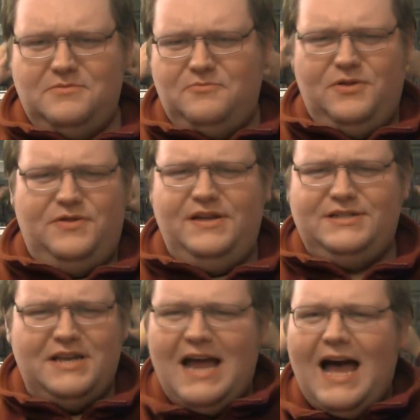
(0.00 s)
with
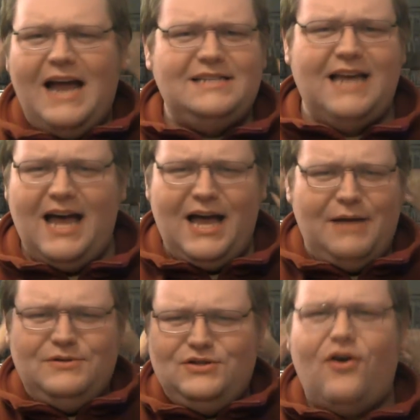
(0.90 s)
this
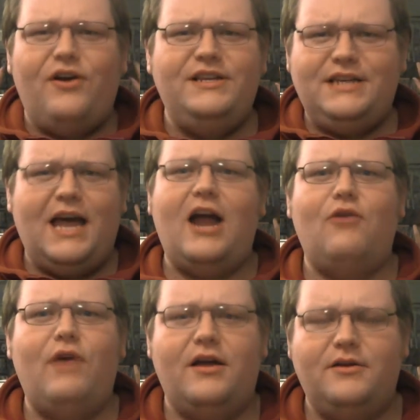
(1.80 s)
nighttime starry sky
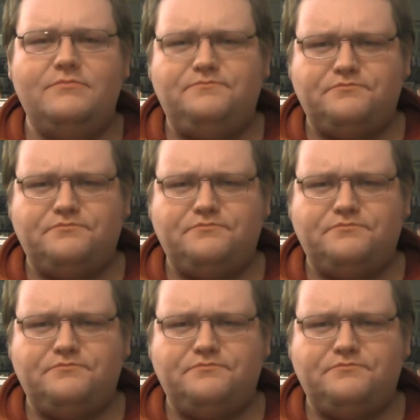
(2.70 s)
around him.